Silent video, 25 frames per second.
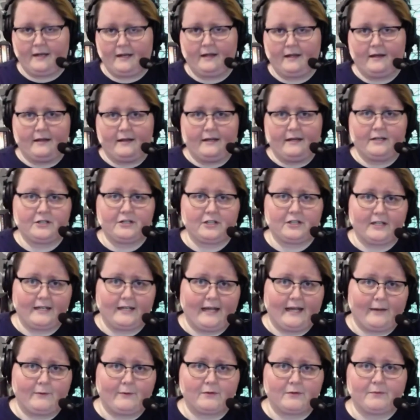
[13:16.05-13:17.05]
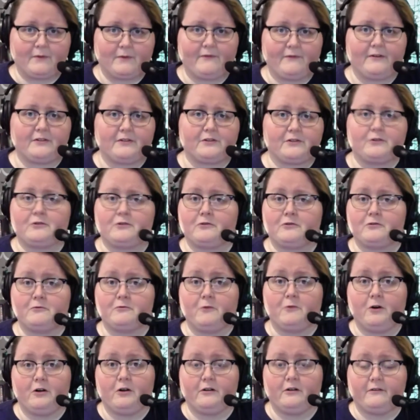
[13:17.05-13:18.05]
initially I was Professor
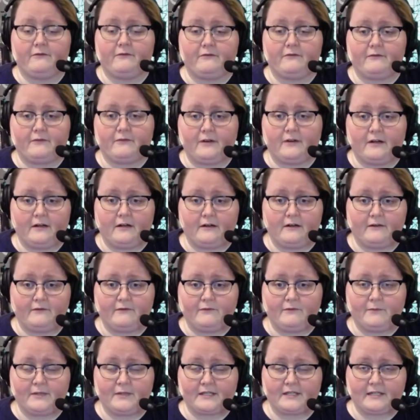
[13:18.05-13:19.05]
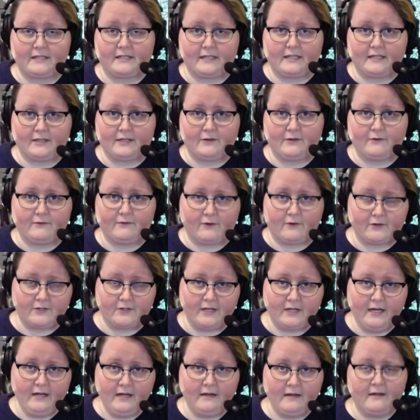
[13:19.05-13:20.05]
Grunwald of Miskatonic
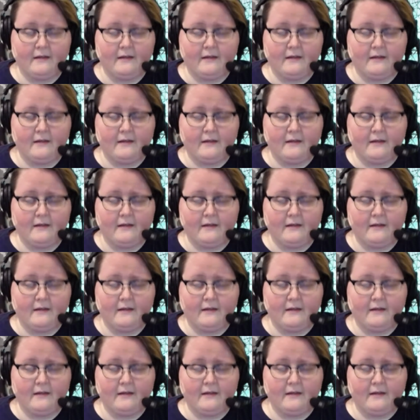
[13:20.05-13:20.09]
University.